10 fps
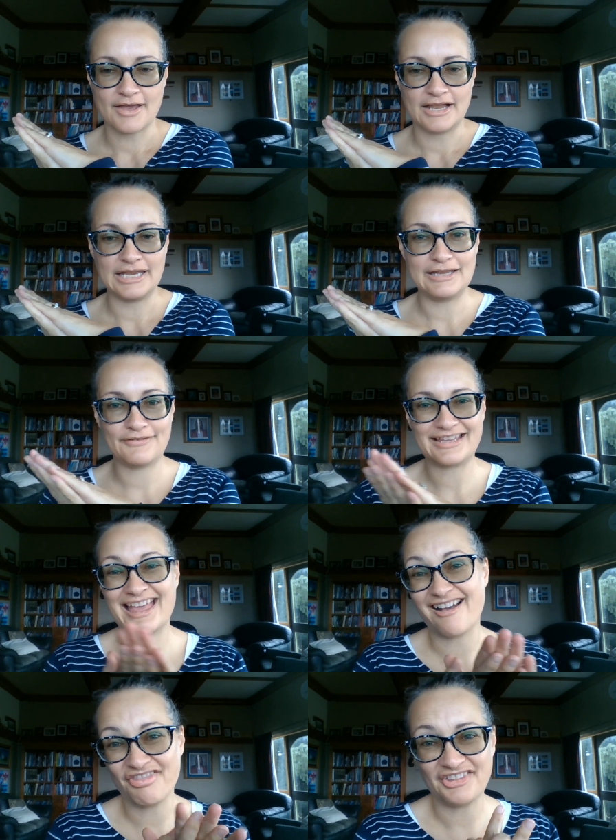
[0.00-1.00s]
living
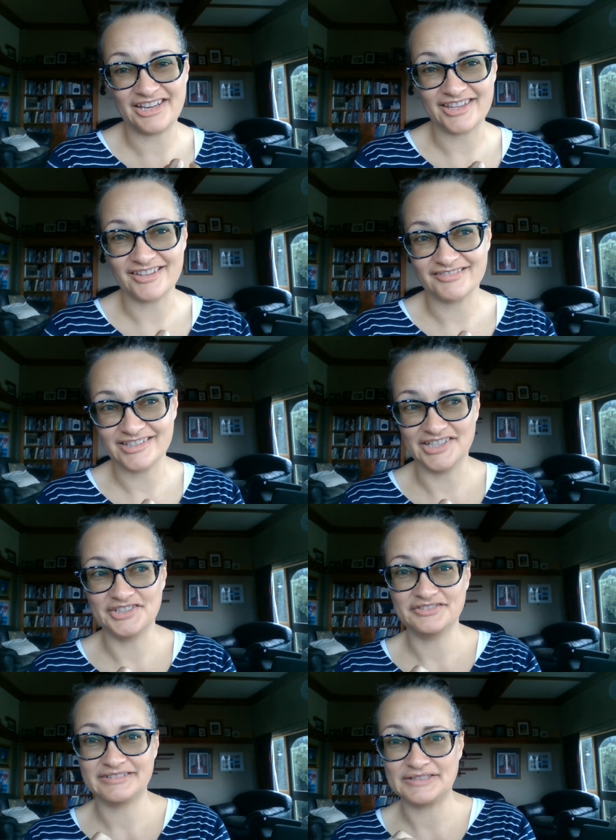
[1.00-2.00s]
healthily. You
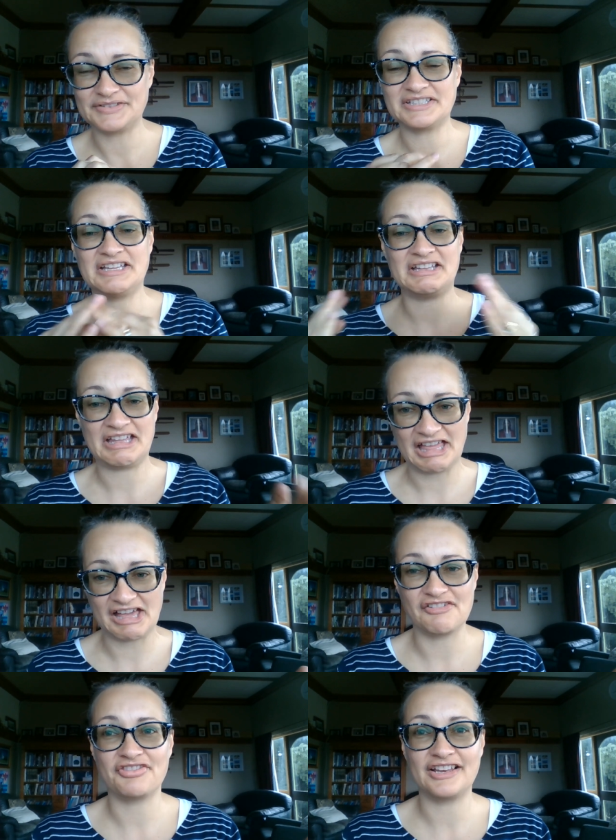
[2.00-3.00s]
know, living a
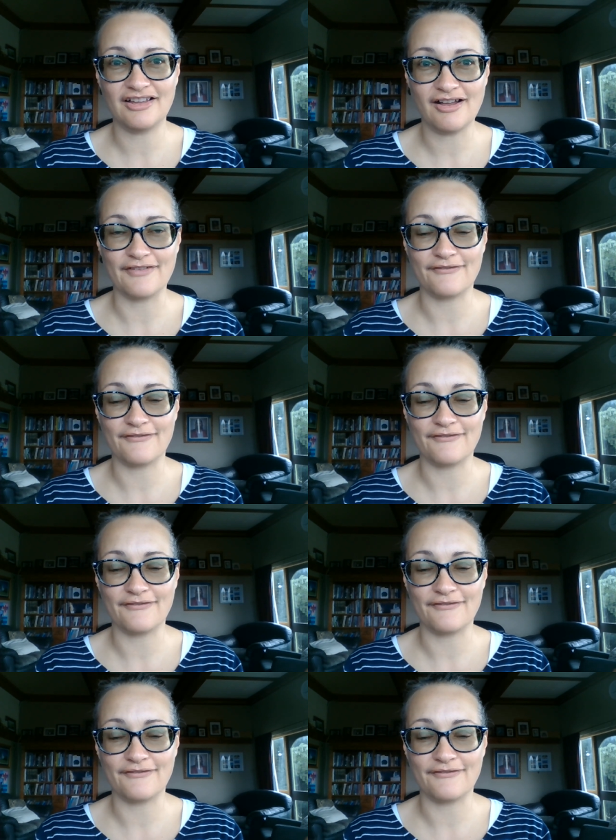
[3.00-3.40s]
healthy life.